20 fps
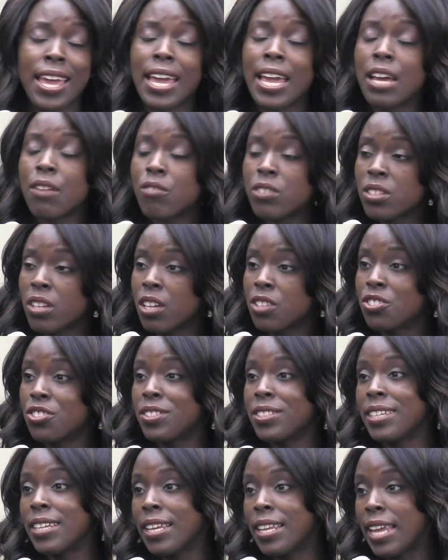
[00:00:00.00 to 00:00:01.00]
and
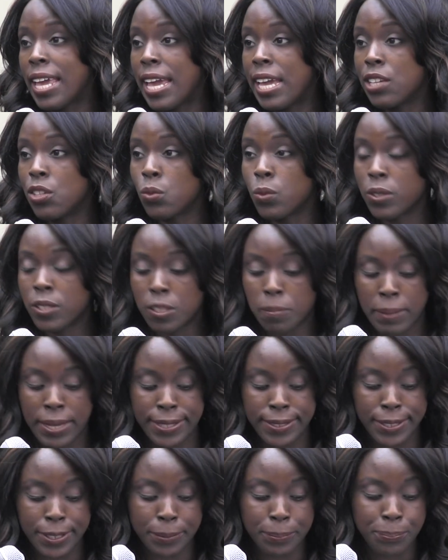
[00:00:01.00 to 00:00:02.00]
reductions in annual
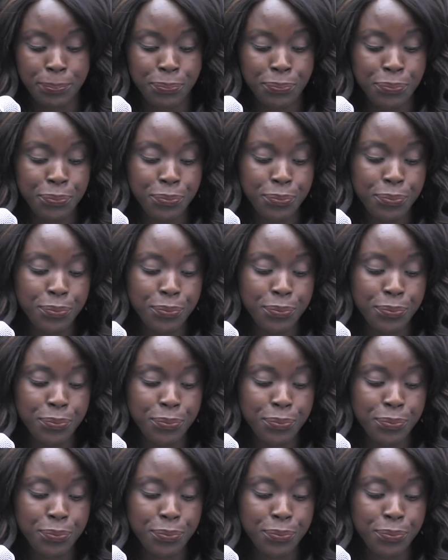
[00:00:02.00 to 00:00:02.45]
spending.